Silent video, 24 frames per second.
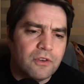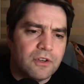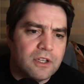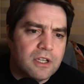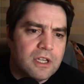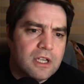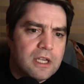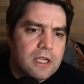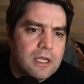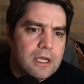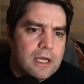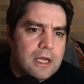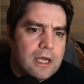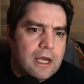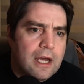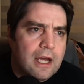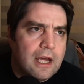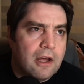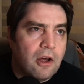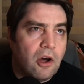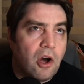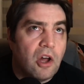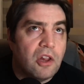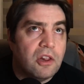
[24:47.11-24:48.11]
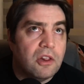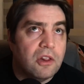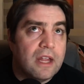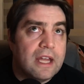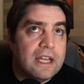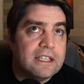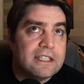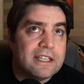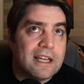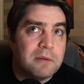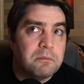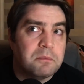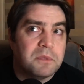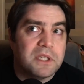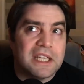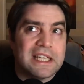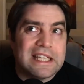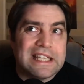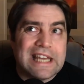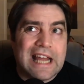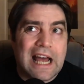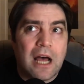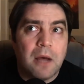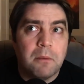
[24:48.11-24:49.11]
And unless I'm
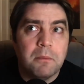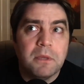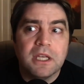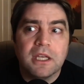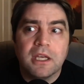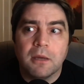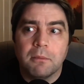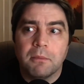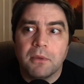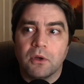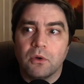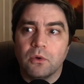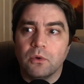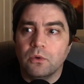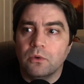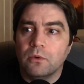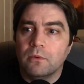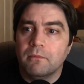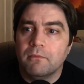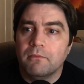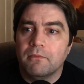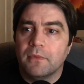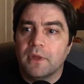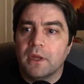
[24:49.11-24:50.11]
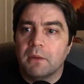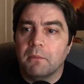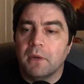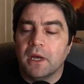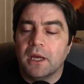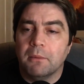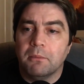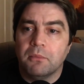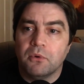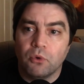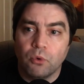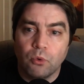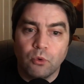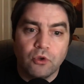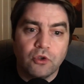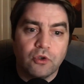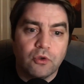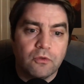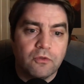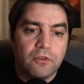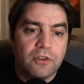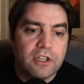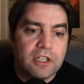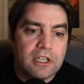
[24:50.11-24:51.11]
dynamic about my approach
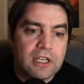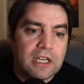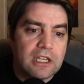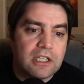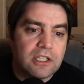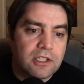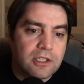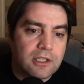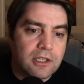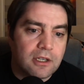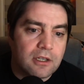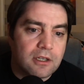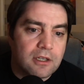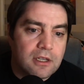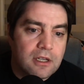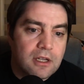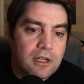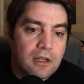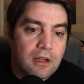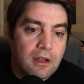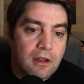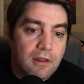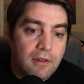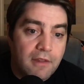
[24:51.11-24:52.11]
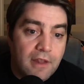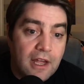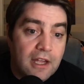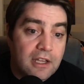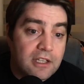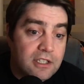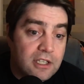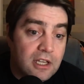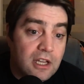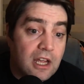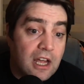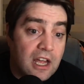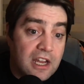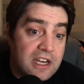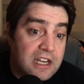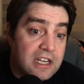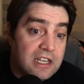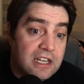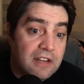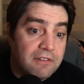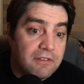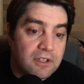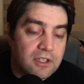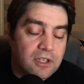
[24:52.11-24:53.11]
over the next year, that's an
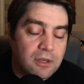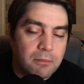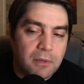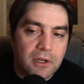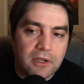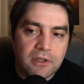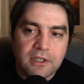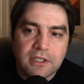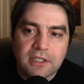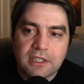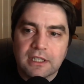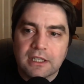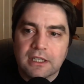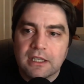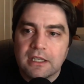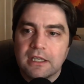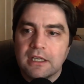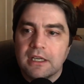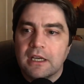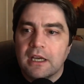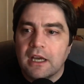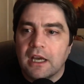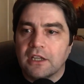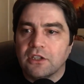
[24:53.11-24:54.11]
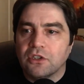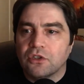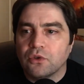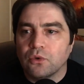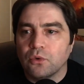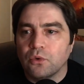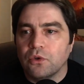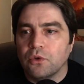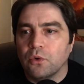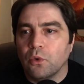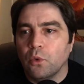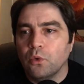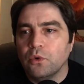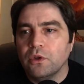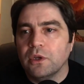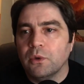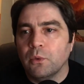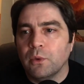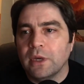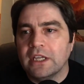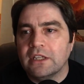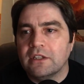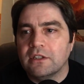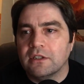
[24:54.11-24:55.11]
inevitability. And so the only
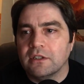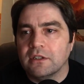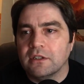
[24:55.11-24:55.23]
way